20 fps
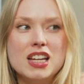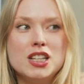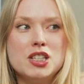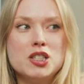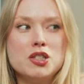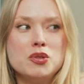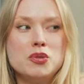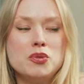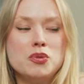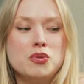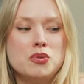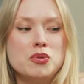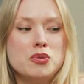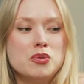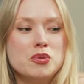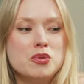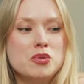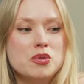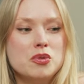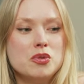to
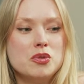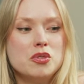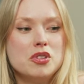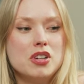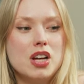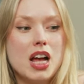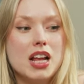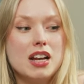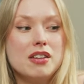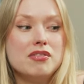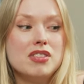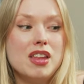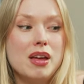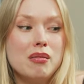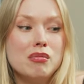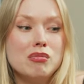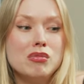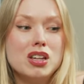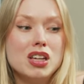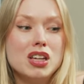kind of
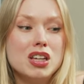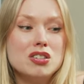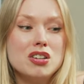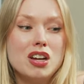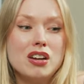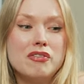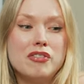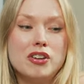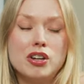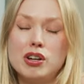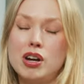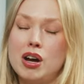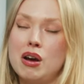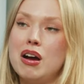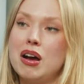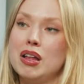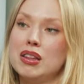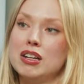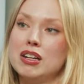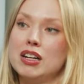them really trying to figure out
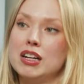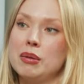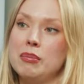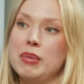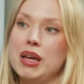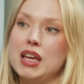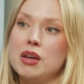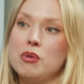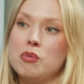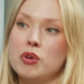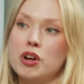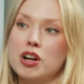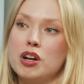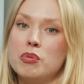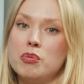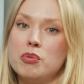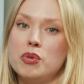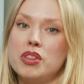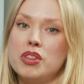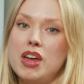how they're going to make it work
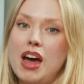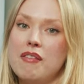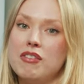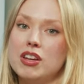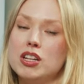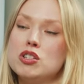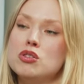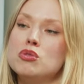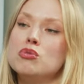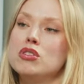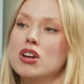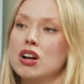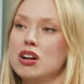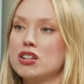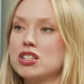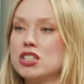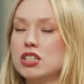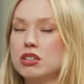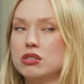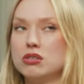with having two younger
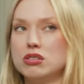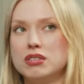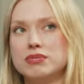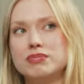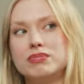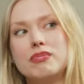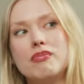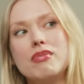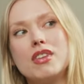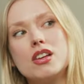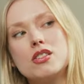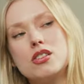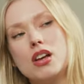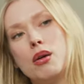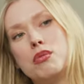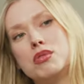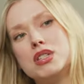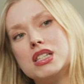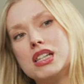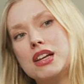children. So I
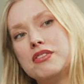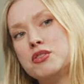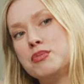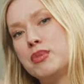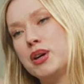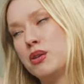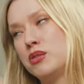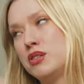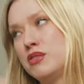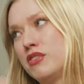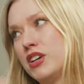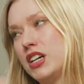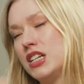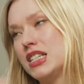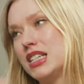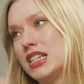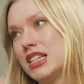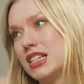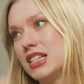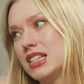was left to my own
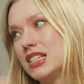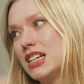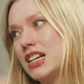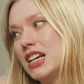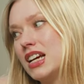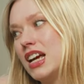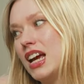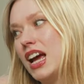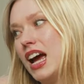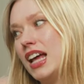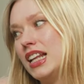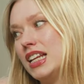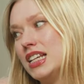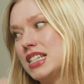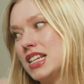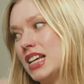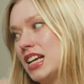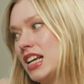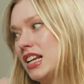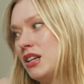devices, and they
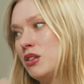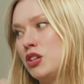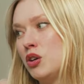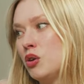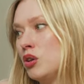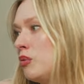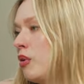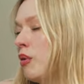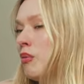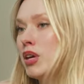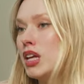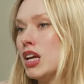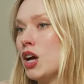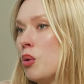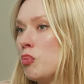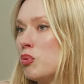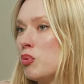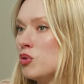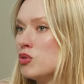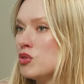said, The only way we can
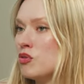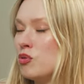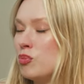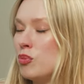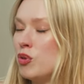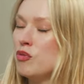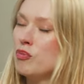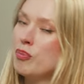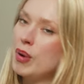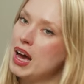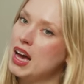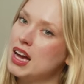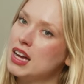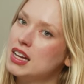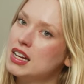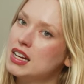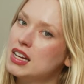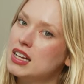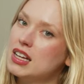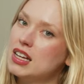help you is if you move
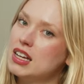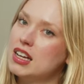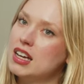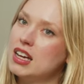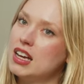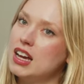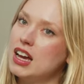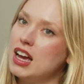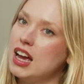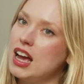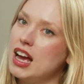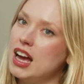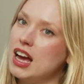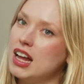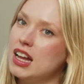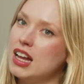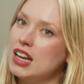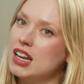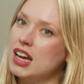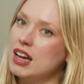back.
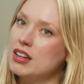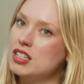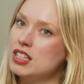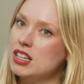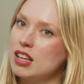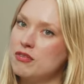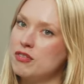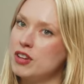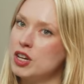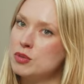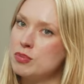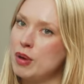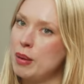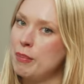And I just had finished my